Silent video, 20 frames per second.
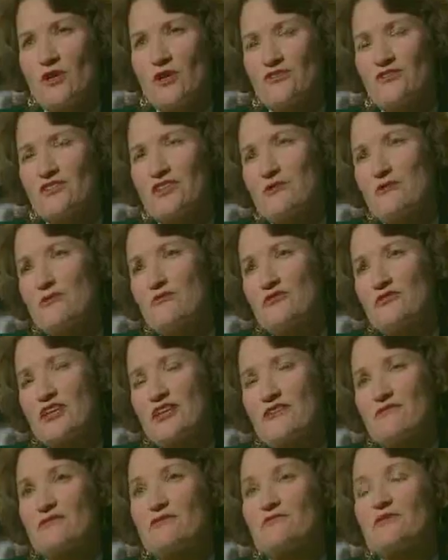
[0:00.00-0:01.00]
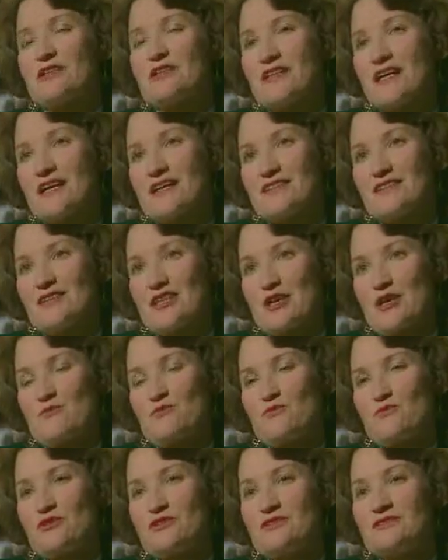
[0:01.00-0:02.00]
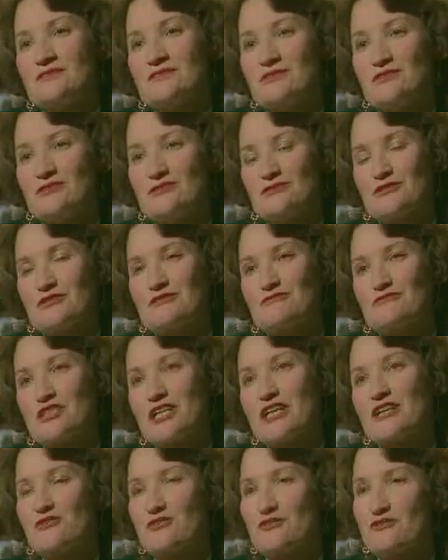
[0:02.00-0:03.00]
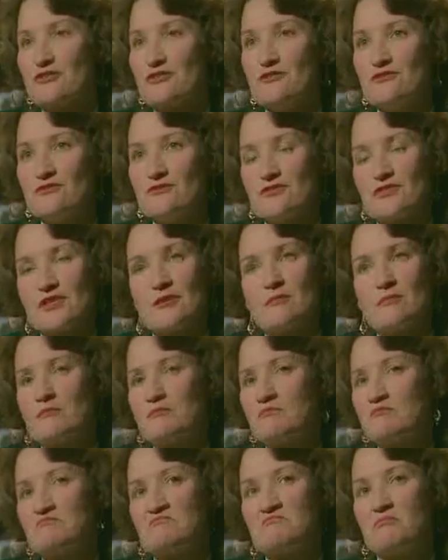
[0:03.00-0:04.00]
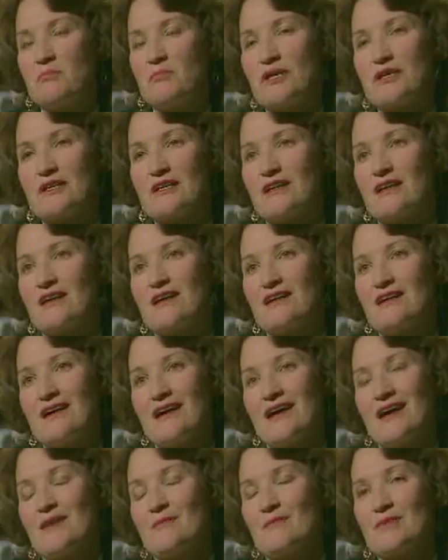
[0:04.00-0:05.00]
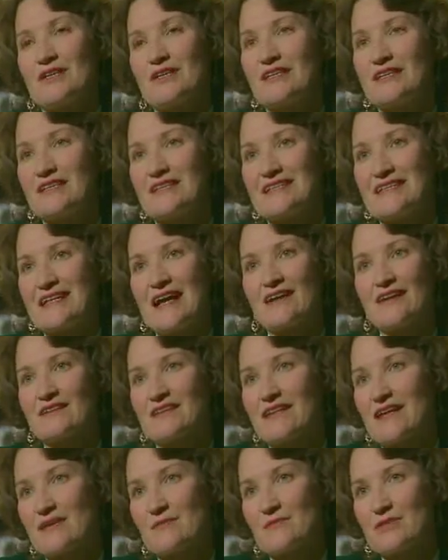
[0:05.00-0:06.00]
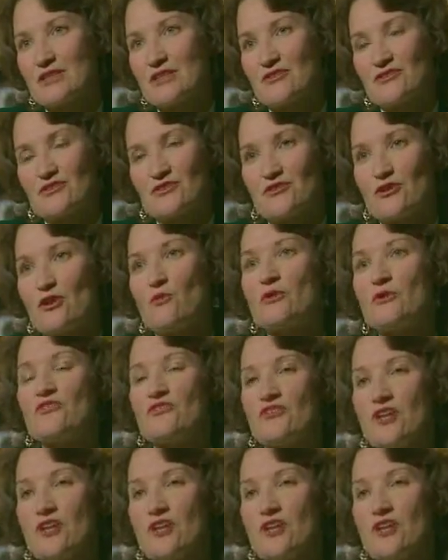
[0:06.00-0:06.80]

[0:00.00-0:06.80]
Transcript: once they were safely reelected, they would sort of change their tune some, but I'm beginning to doubt that, because there's always